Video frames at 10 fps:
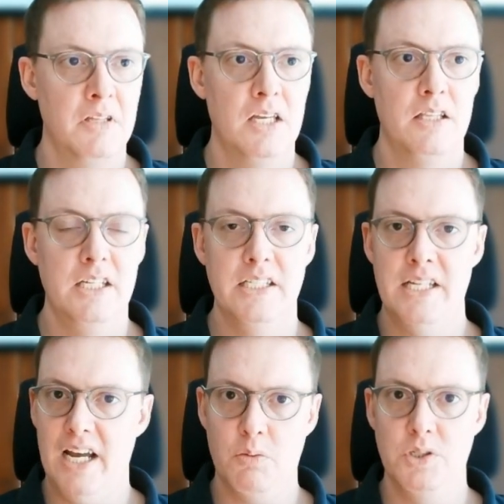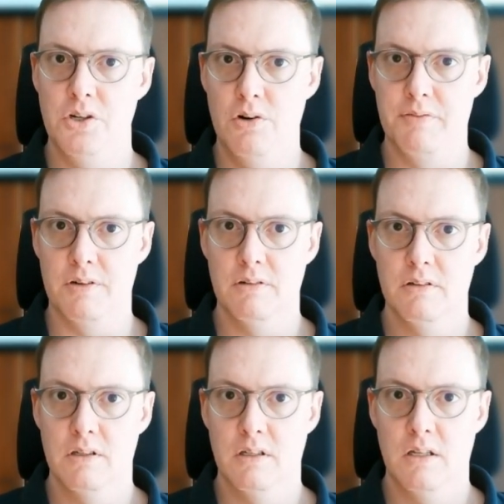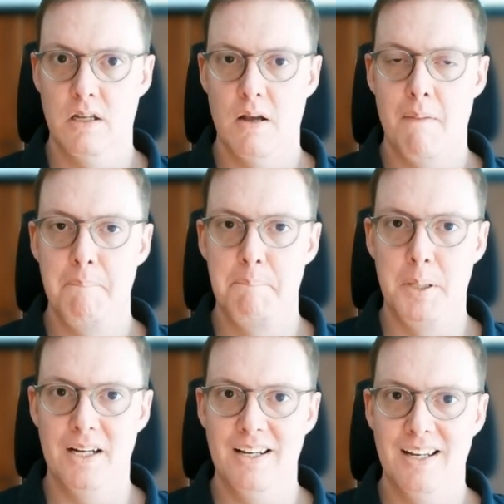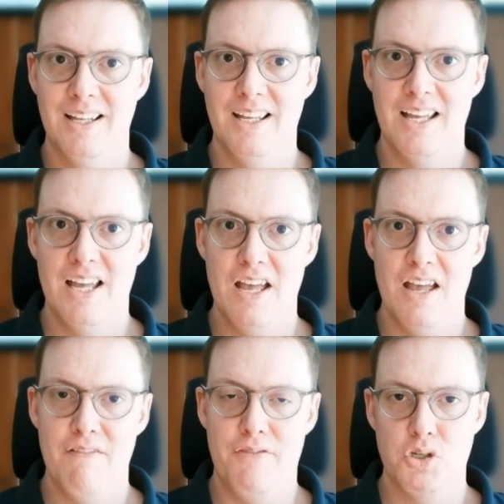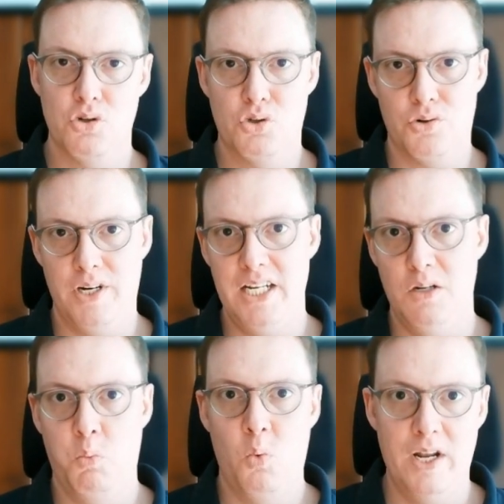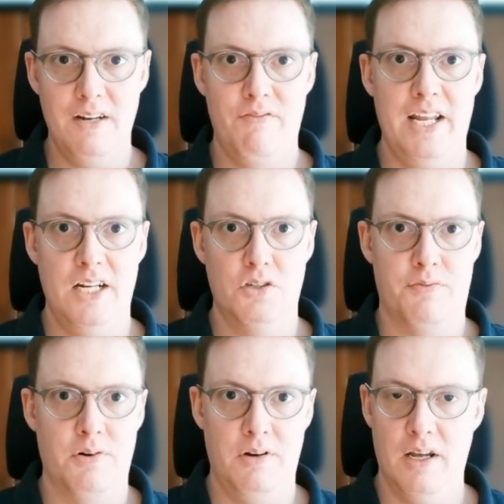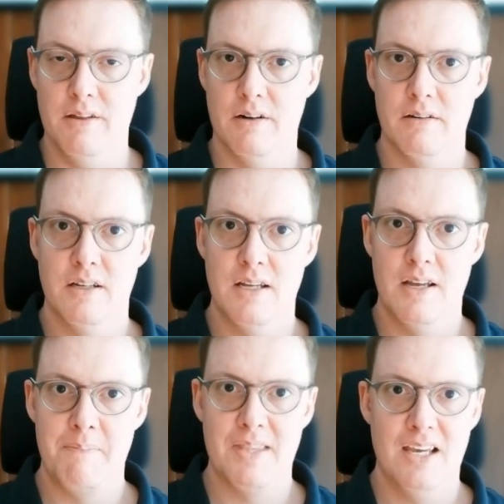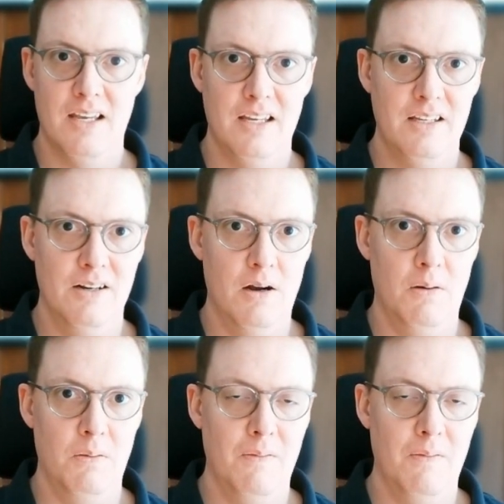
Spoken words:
the attack was over, but Fischer traded one advantage for another. You know,